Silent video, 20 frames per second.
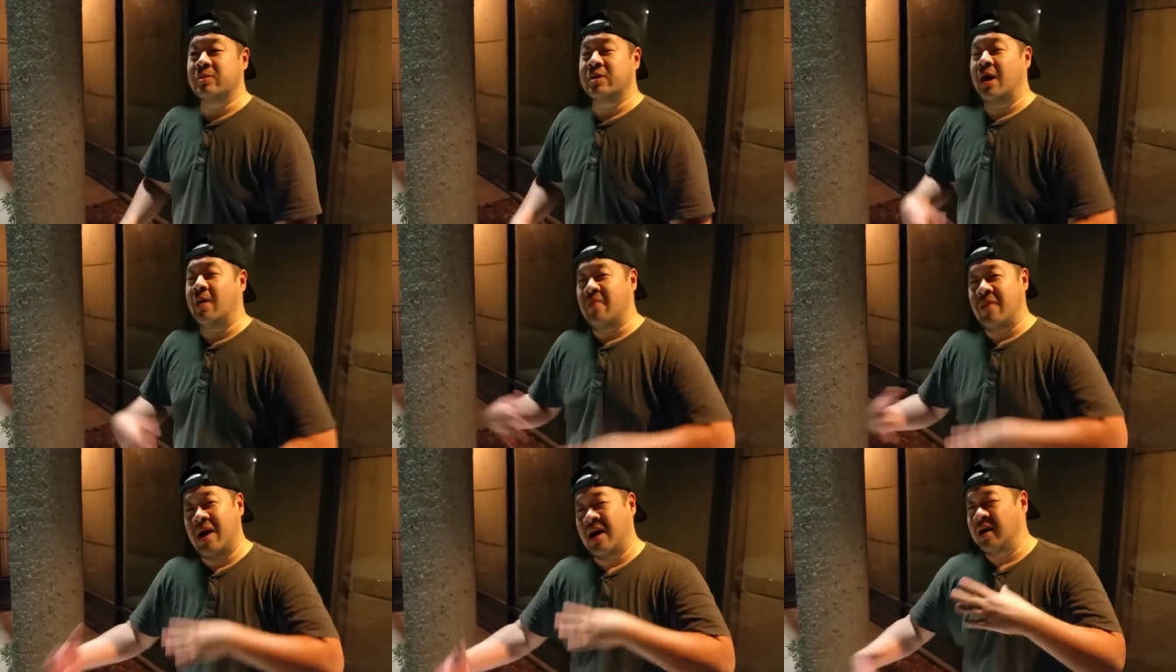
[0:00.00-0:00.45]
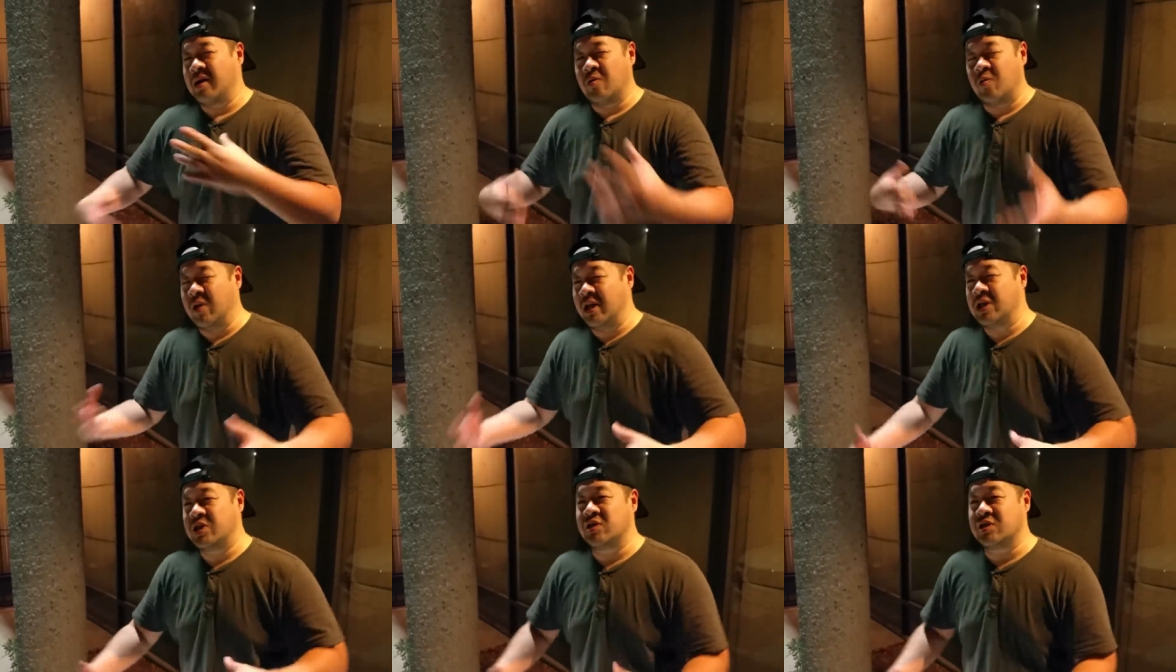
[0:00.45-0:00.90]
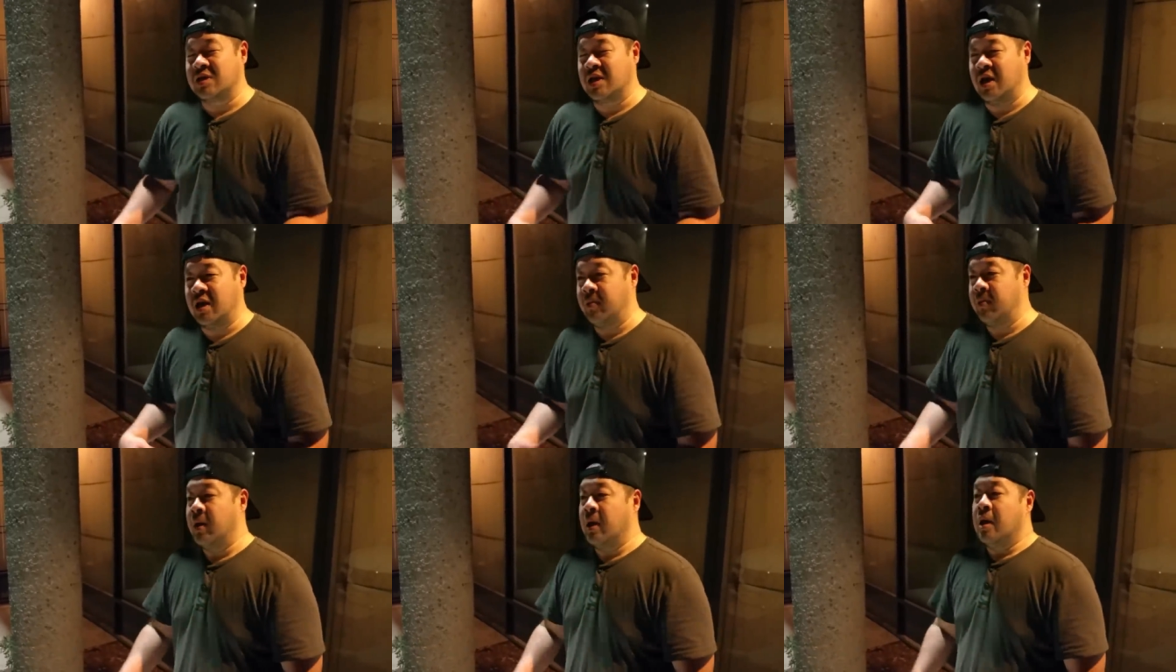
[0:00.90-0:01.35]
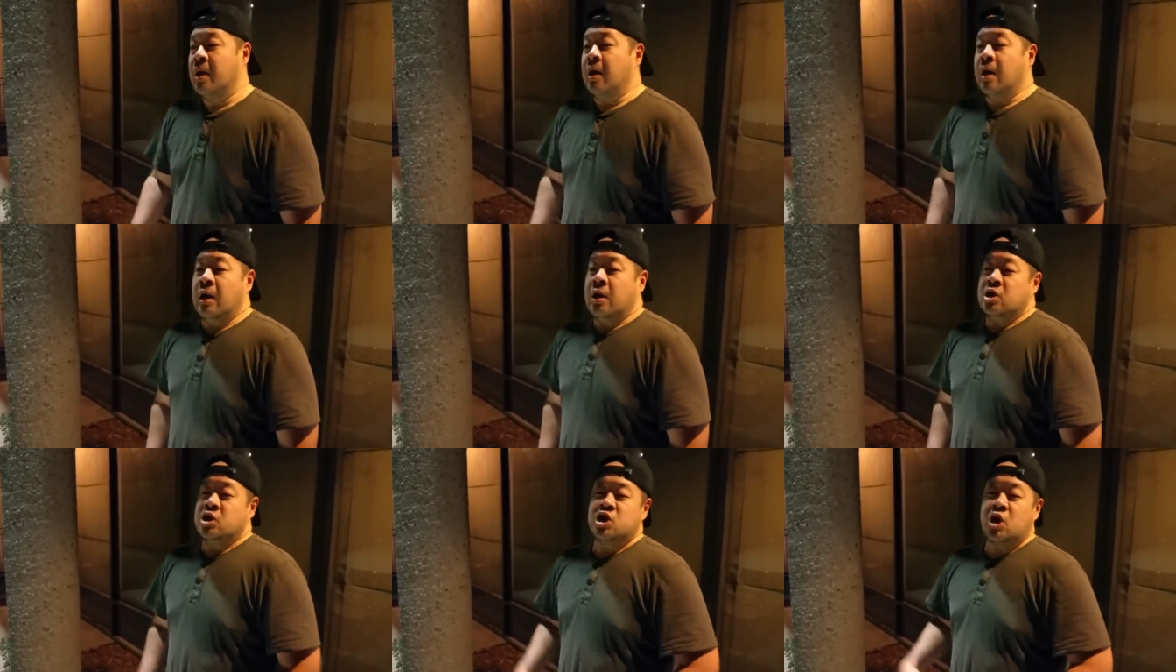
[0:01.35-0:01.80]
So I'm not going to waste your time
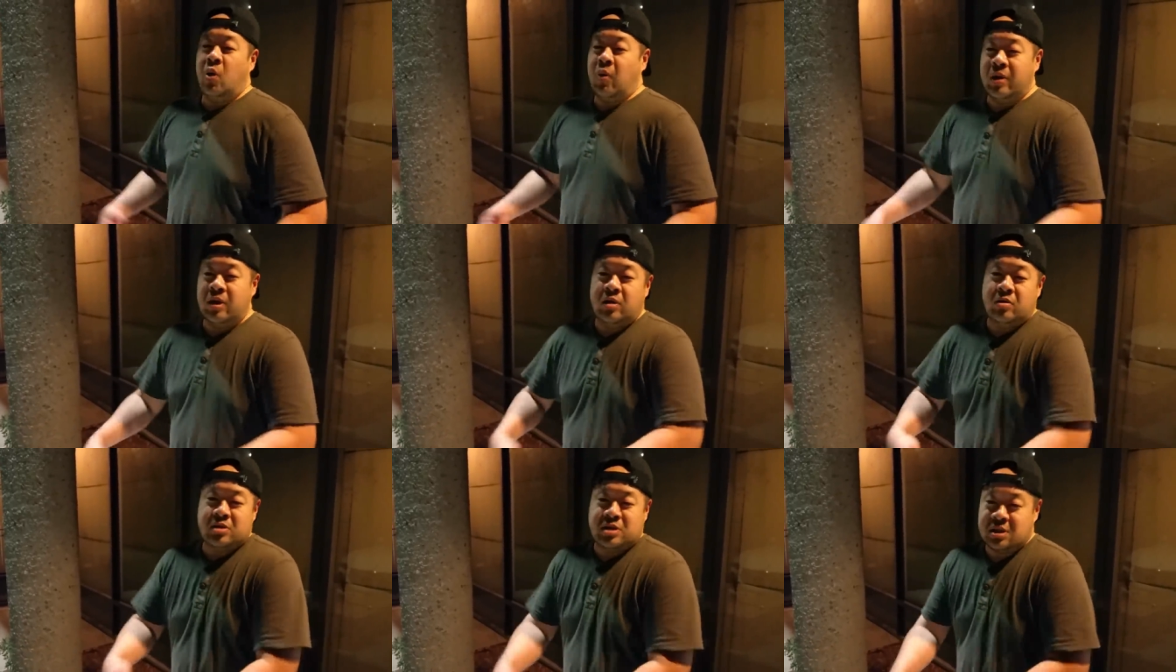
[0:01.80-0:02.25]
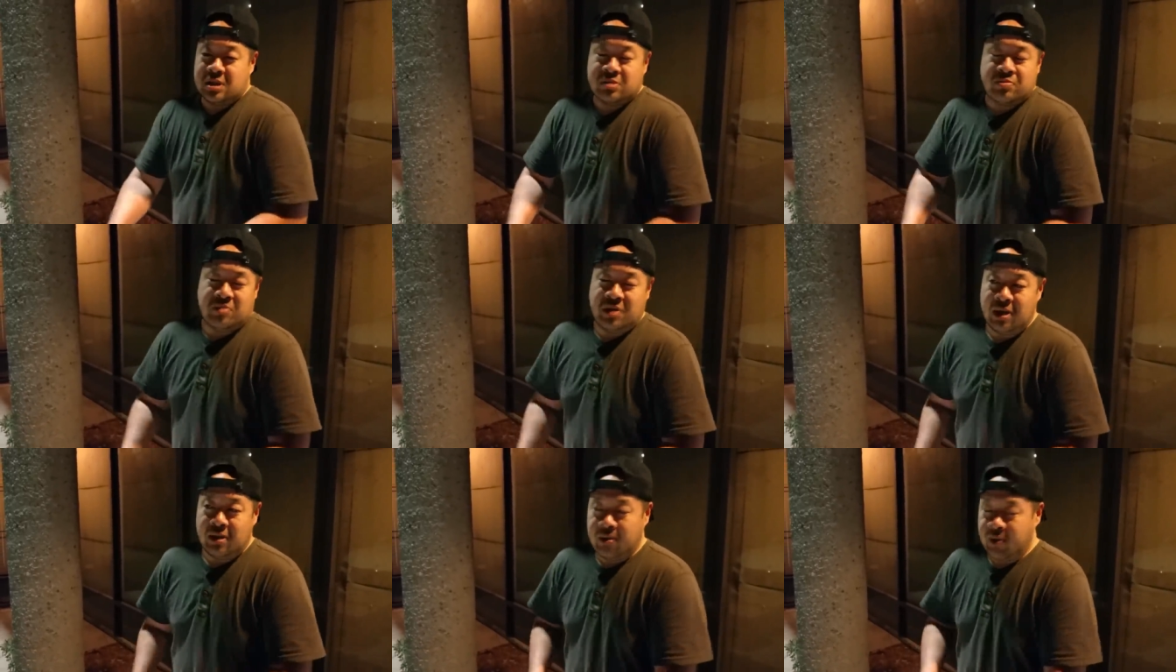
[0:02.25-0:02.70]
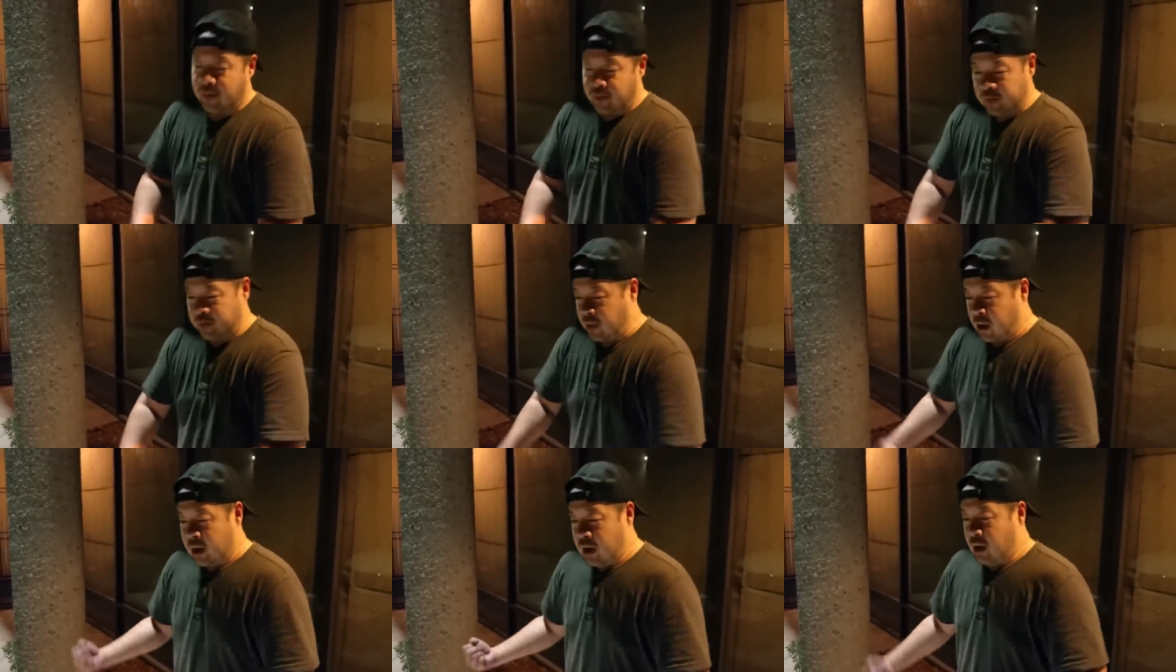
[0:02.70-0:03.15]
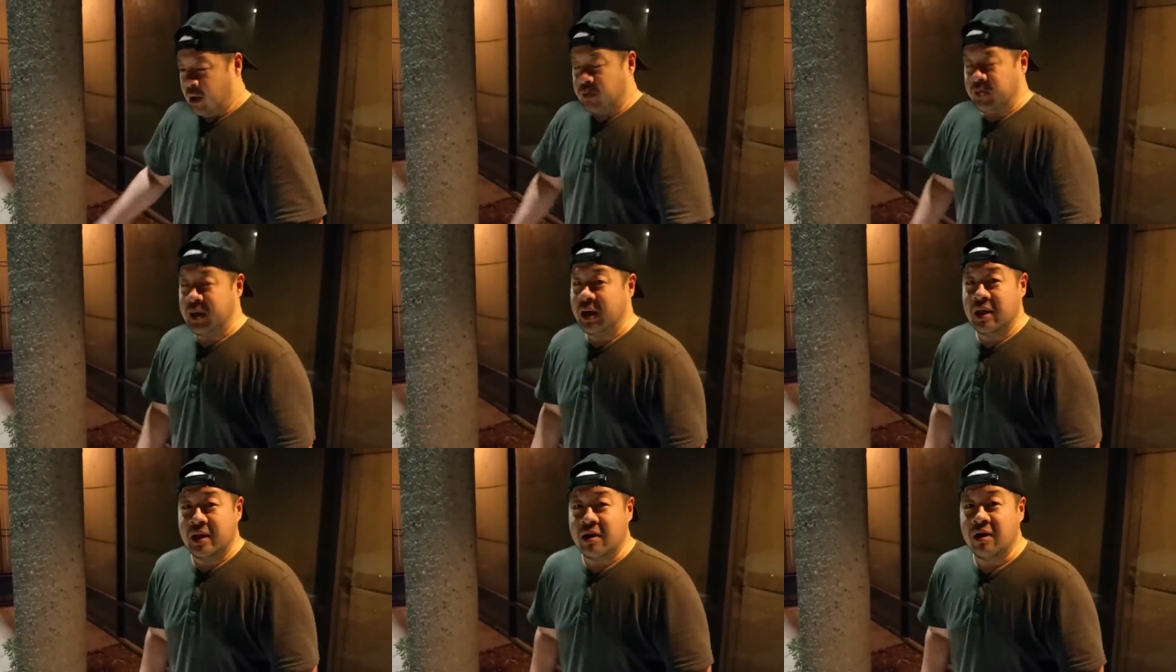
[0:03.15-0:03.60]
showing you just me
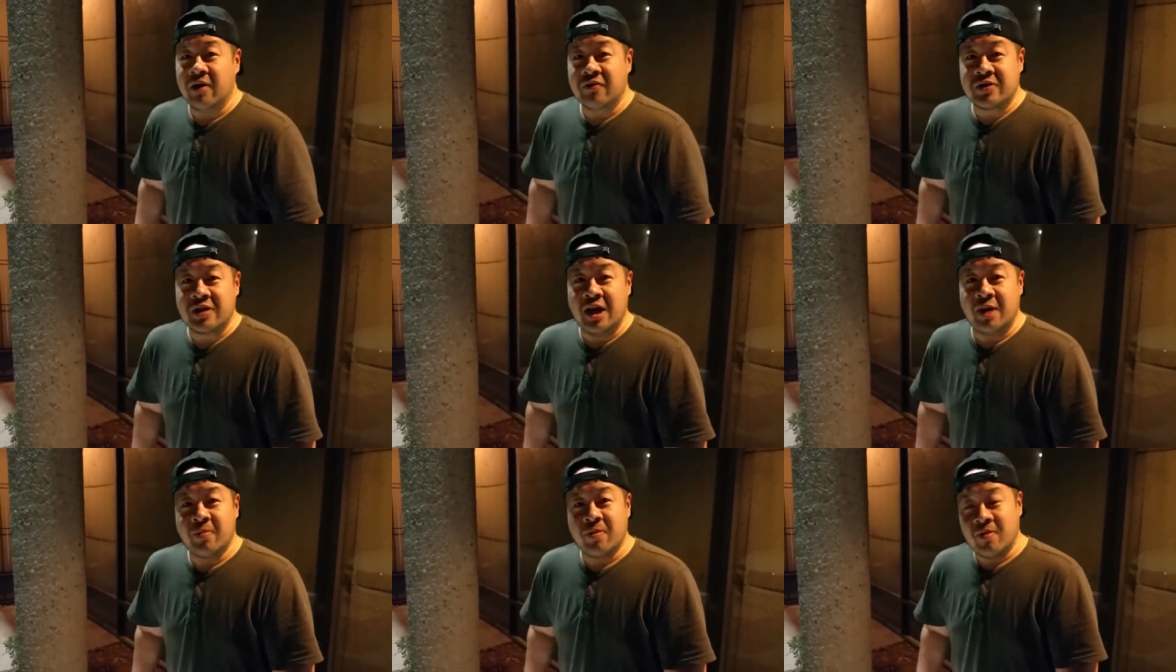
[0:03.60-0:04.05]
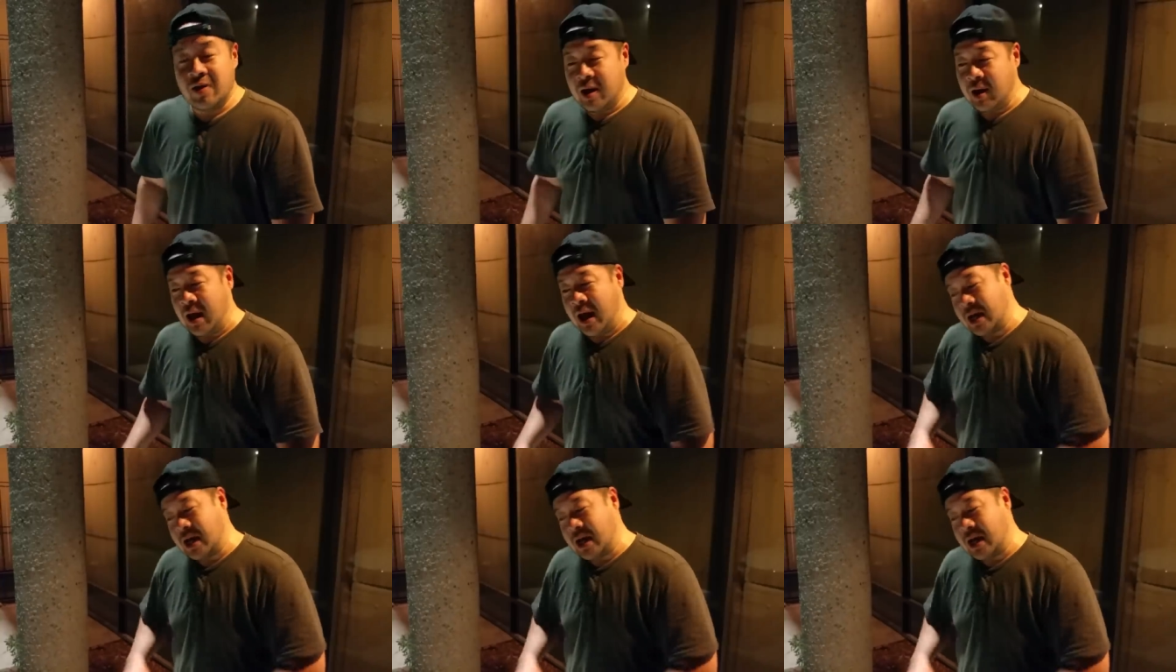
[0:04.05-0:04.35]
peeling off tape, alright?